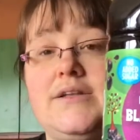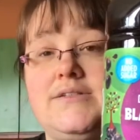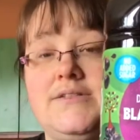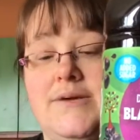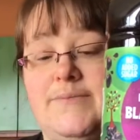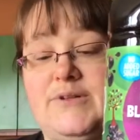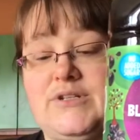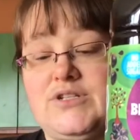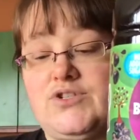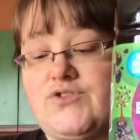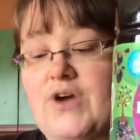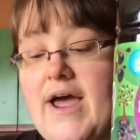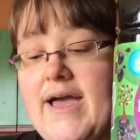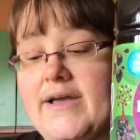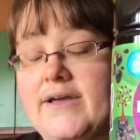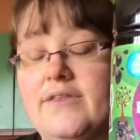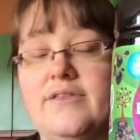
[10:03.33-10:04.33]
double
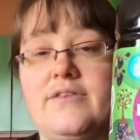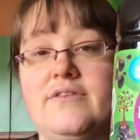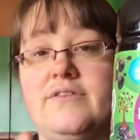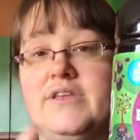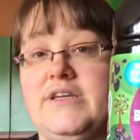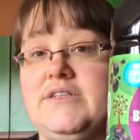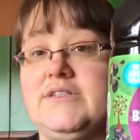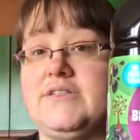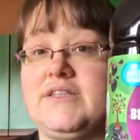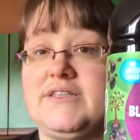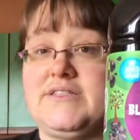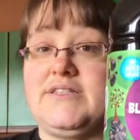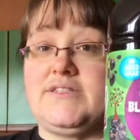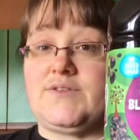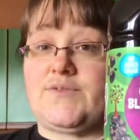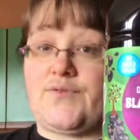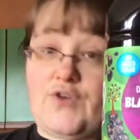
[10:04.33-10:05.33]
strength. This
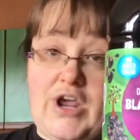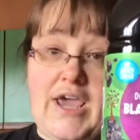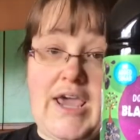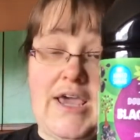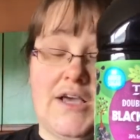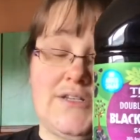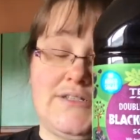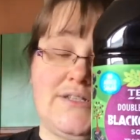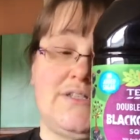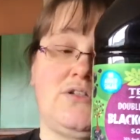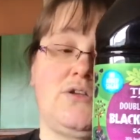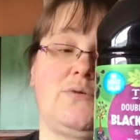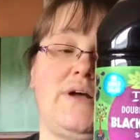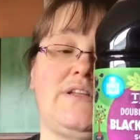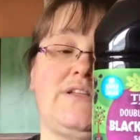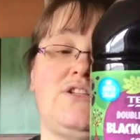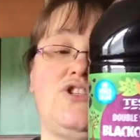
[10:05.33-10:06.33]
is free because there's
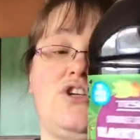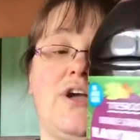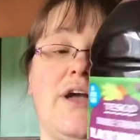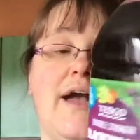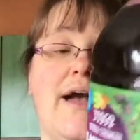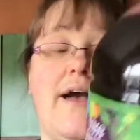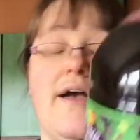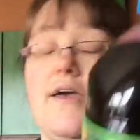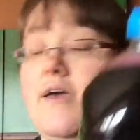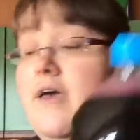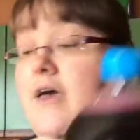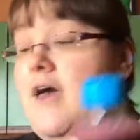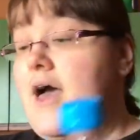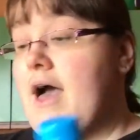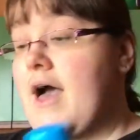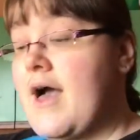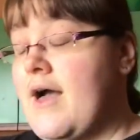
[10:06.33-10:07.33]
no added sugar,
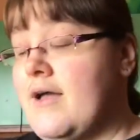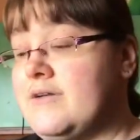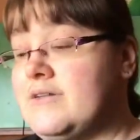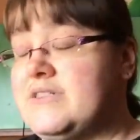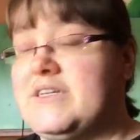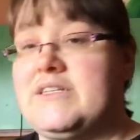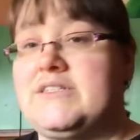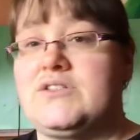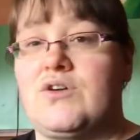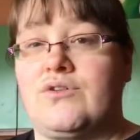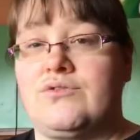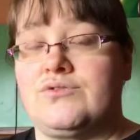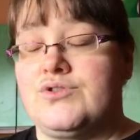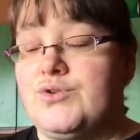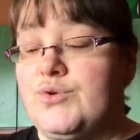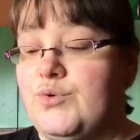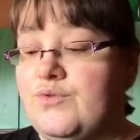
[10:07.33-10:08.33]
and it's
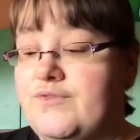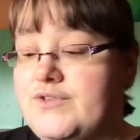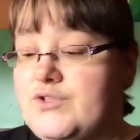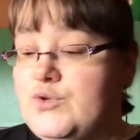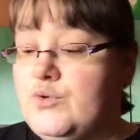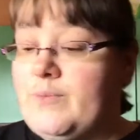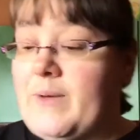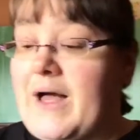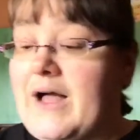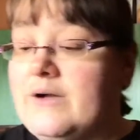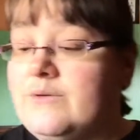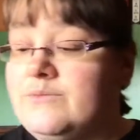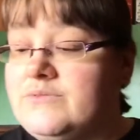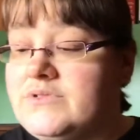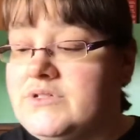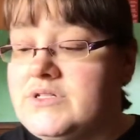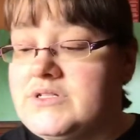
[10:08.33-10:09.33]
on 2 for
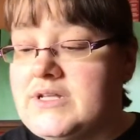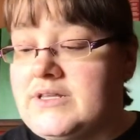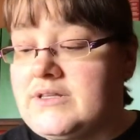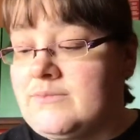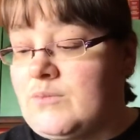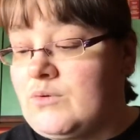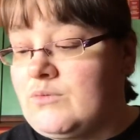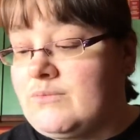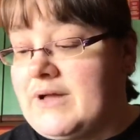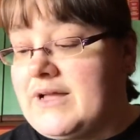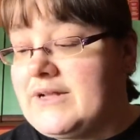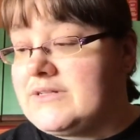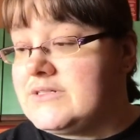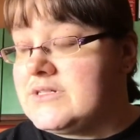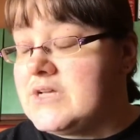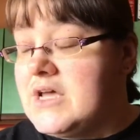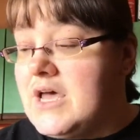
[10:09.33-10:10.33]
£2 at the
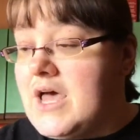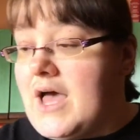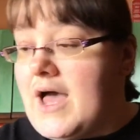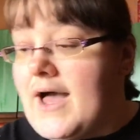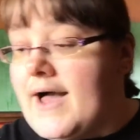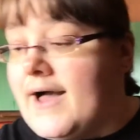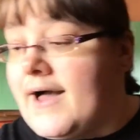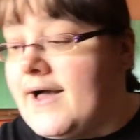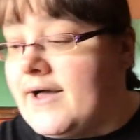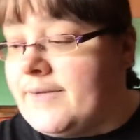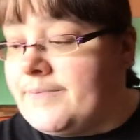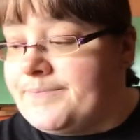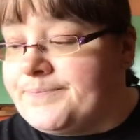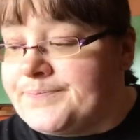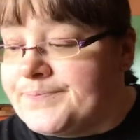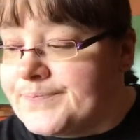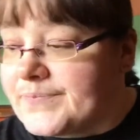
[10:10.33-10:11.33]
moment.
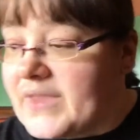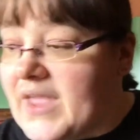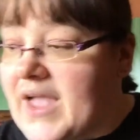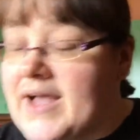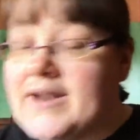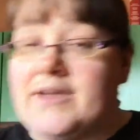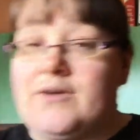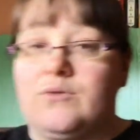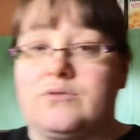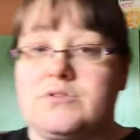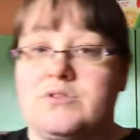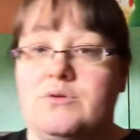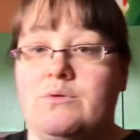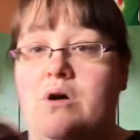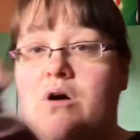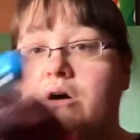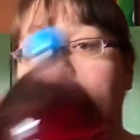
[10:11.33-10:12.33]
And I
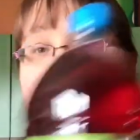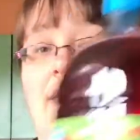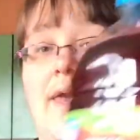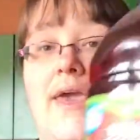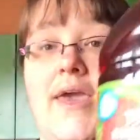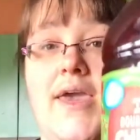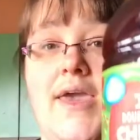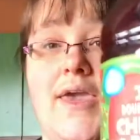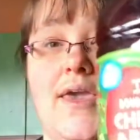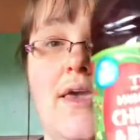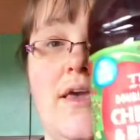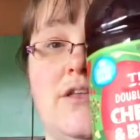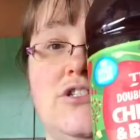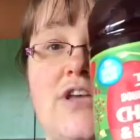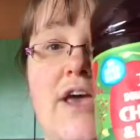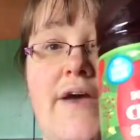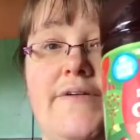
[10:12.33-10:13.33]
also got a
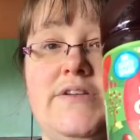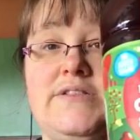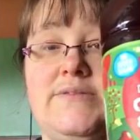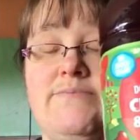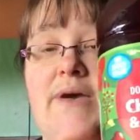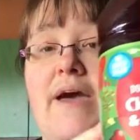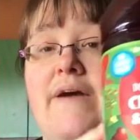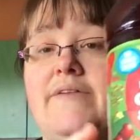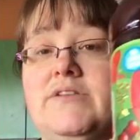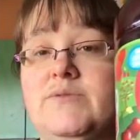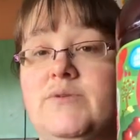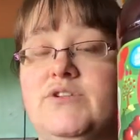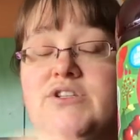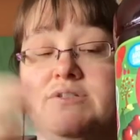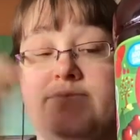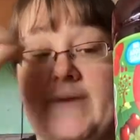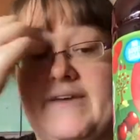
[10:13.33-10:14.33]
cherries and berries,
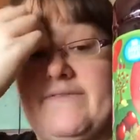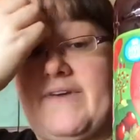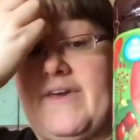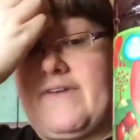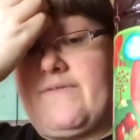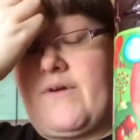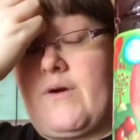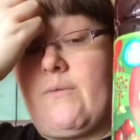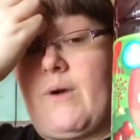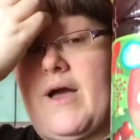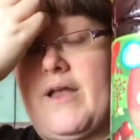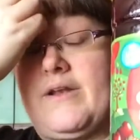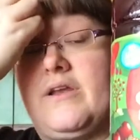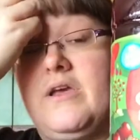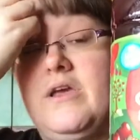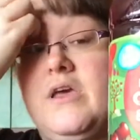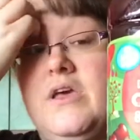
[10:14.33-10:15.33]
which is my favourite
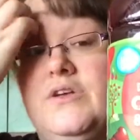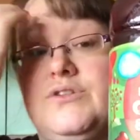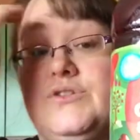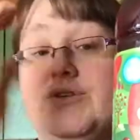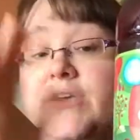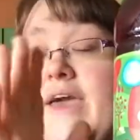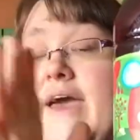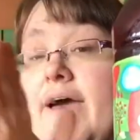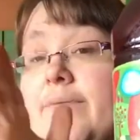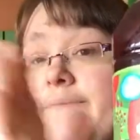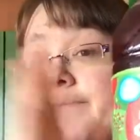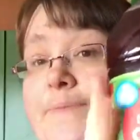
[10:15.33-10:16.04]
one. So yeah,